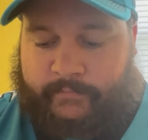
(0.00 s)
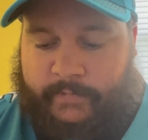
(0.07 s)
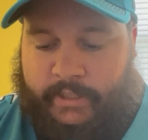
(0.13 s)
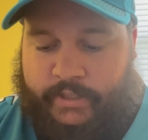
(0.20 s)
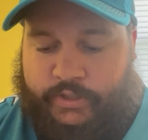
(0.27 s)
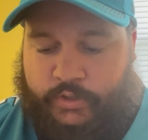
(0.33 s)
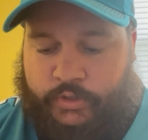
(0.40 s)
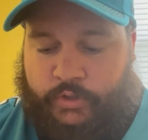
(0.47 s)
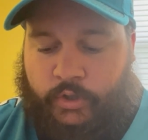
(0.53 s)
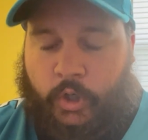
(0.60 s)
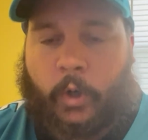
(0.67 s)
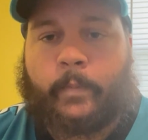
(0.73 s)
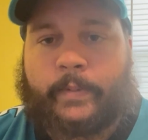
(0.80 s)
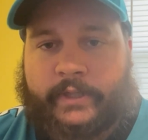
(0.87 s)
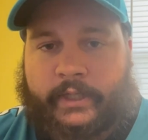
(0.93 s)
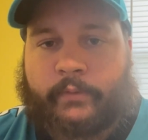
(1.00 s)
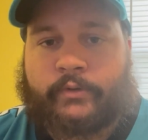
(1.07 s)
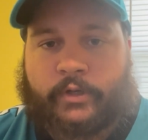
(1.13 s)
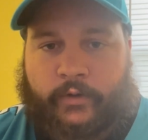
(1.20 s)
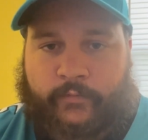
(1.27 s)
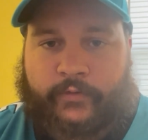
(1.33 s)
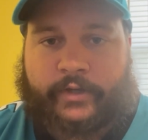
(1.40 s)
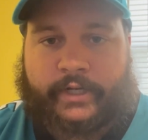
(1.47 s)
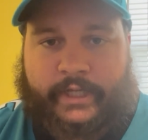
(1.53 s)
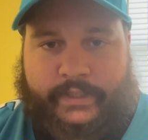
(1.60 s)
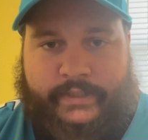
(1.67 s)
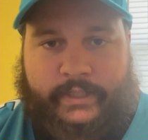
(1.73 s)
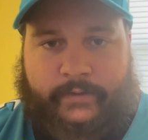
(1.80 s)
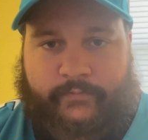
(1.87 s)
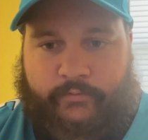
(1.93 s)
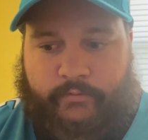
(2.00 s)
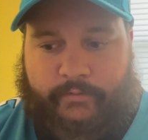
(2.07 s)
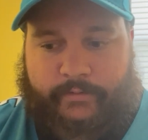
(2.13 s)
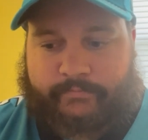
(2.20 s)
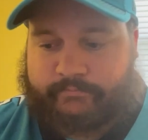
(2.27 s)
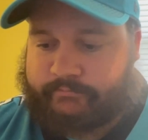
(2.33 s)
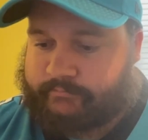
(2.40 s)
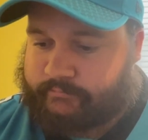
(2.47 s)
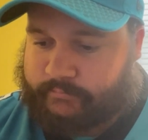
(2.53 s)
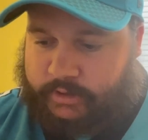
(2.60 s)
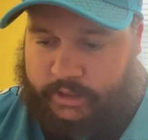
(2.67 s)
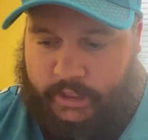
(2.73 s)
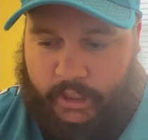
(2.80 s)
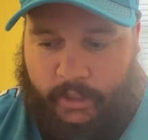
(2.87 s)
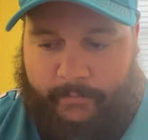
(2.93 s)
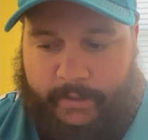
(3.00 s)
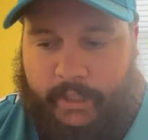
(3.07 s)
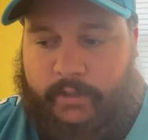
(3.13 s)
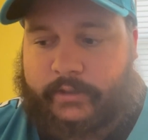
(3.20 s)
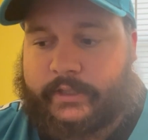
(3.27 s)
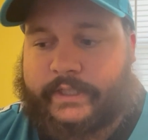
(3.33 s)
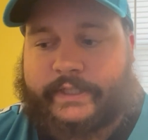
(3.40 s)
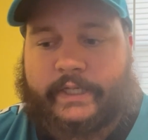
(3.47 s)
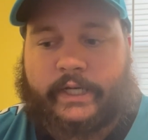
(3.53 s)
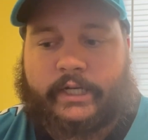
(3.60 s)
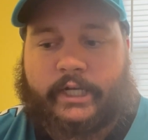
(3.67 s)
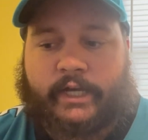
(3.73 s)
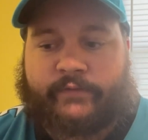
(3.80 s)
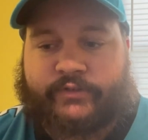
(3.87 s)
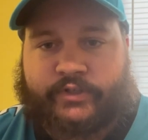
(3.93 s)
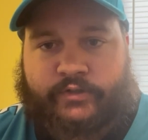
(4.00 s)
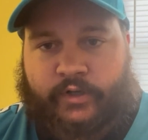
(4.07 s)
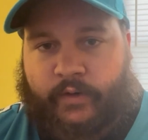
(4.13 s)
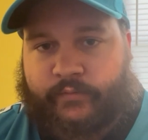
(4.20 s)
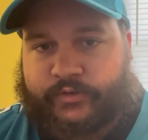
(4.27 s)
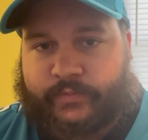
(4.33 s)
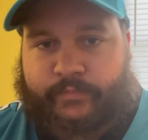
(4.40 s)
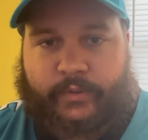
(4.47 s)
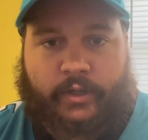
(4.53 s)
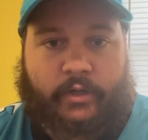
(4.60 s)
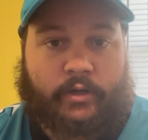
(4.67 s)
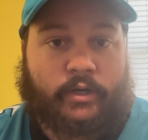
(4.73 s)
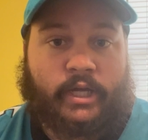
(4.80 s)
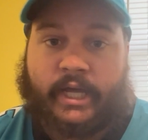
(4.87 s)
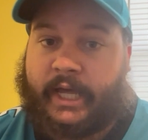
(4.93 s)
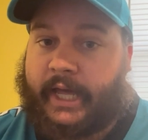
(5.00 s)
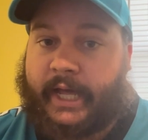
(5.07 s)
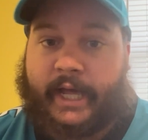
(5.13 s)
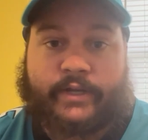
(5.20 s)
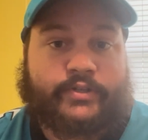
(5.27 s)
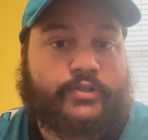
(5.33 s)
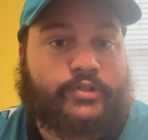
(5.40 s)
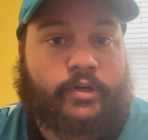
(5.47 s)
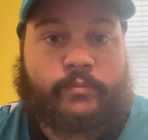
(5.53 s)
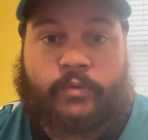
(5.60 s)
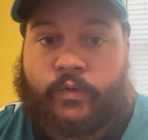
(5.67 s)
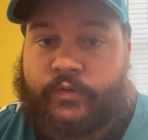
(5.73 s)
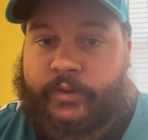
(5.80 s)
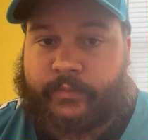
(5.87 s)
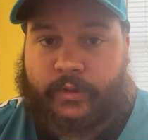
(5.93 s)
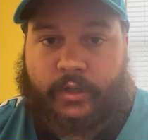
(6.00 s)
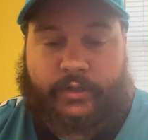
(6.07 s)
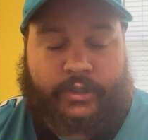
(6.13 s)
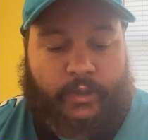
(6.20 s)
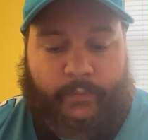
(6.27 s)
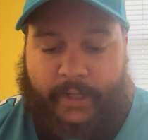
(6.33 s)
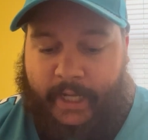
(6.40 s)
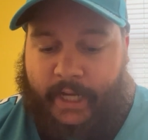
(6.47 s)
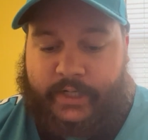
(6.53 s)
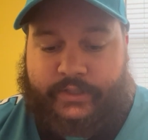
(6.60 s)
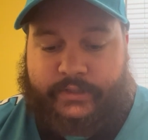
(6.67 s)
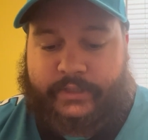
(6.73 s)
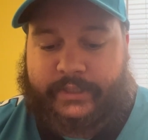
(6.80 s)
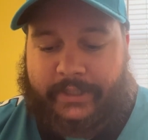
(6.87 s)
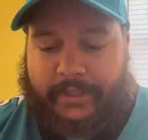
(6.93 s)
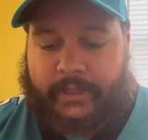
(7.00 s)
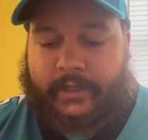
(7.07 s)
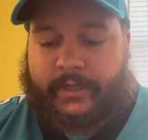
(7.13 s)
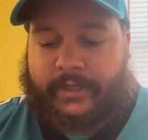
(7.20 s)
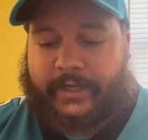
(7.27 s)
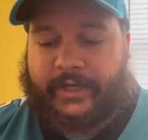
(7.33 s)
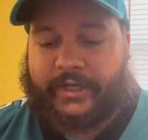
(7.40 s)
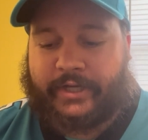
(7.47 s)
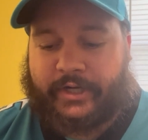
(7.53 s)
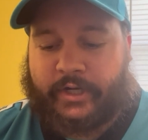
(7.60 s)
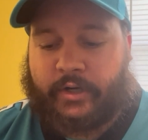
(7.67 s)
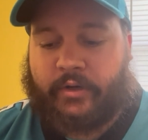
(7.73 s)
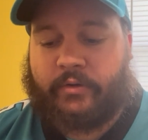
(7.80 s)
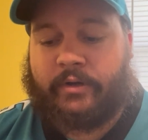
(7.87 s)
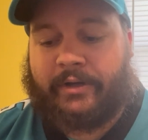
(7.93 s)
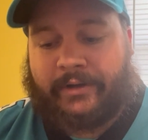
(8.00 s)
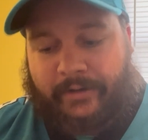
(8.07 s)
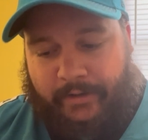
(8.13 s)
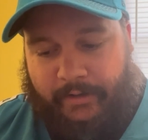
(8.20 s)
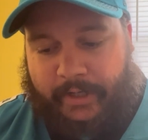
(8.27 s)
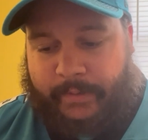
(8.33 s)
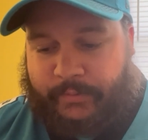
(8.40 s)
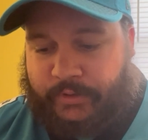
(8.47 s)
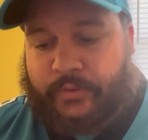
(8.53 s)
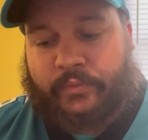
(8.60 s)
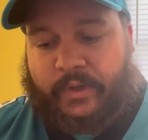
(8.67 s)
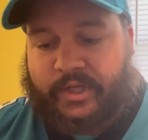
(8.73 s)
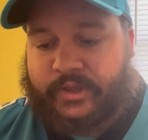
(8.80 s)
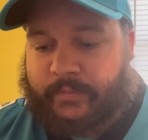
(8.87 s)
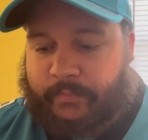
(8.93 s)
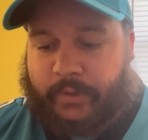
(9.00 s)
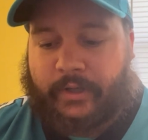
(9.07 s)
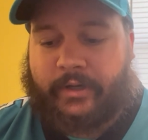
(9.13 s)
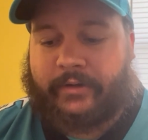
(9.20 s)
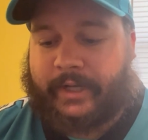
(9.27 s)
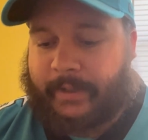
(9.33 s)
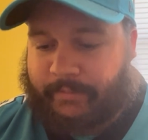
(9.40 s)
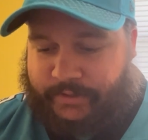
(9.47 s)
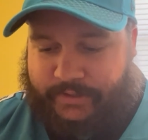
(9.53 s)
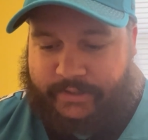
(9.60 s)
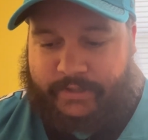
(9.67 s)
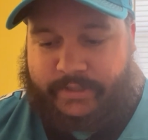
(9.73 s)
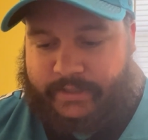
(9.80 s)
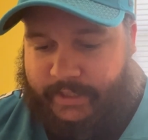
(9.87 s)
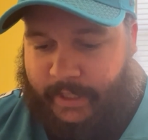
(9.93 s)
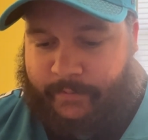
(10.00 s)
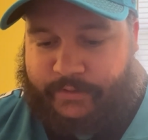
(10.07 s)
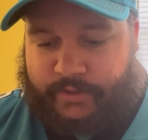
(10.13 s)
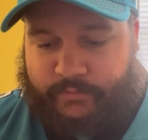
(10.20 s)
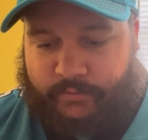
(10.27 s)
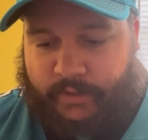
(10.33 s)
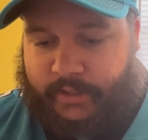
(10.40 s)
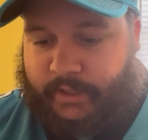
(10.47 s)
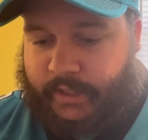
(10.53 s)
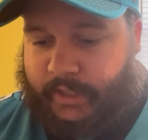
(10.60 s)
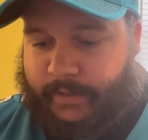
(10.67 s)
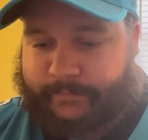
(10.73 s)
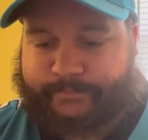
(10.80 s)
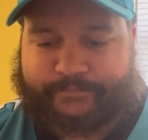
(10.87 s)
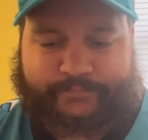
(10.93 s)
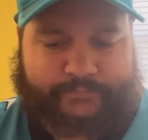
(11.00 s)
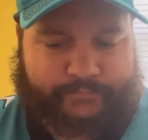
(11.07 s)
And so you're hoping that we go for the next step forward. Come out in the second half, you start with the ball, actually start moving the ball. You know, we actually, you know, are able to run the ball, establish a run game.